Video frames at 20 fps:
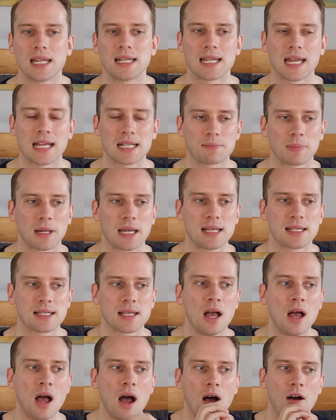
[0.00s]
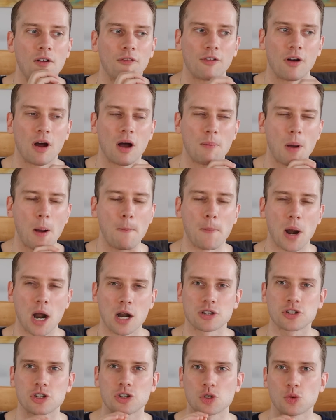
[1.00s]
It takes place from
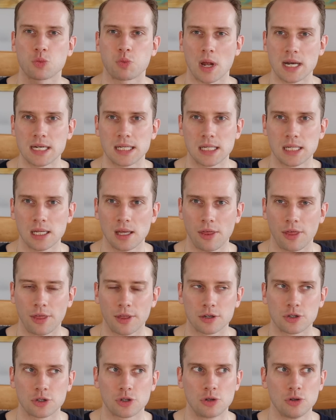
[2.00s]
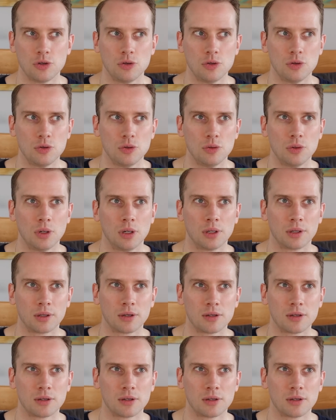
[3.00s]
March 20th to